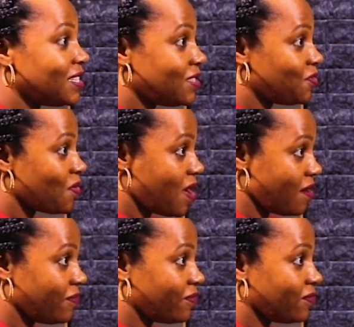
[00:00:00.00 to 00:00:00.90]
least you
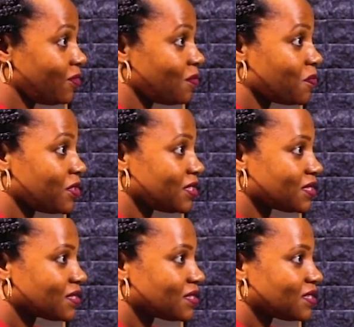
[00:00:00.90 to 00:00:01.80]
have your boys.
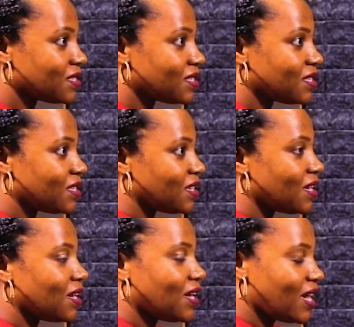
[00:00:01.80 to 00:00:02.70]

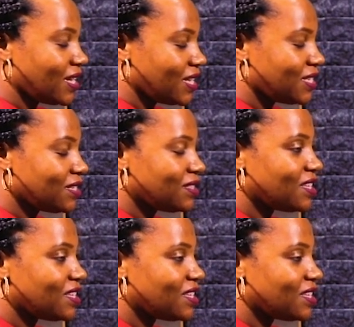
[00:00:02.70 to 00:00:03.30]
And I tell